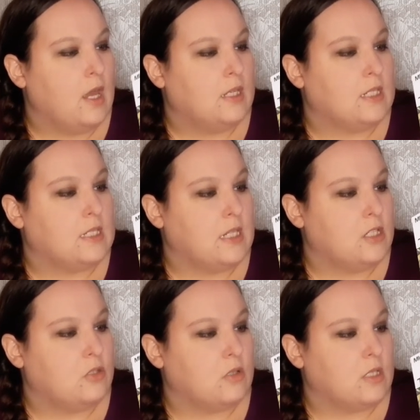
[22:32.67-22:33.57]

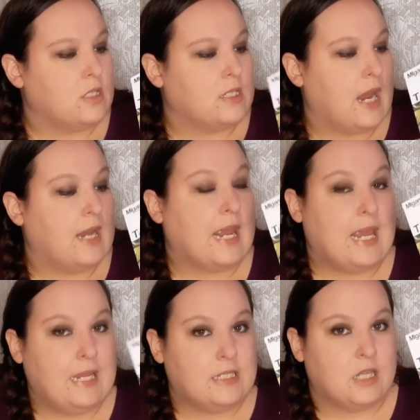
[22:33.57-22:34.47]
disease resistant and
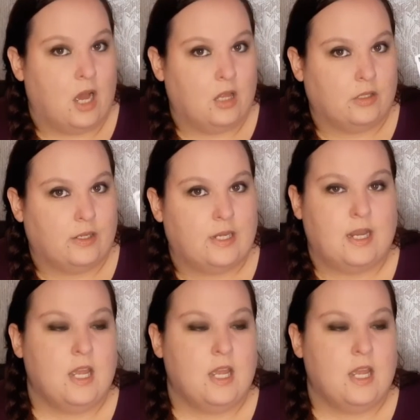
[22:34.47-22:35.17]
heat tolerant.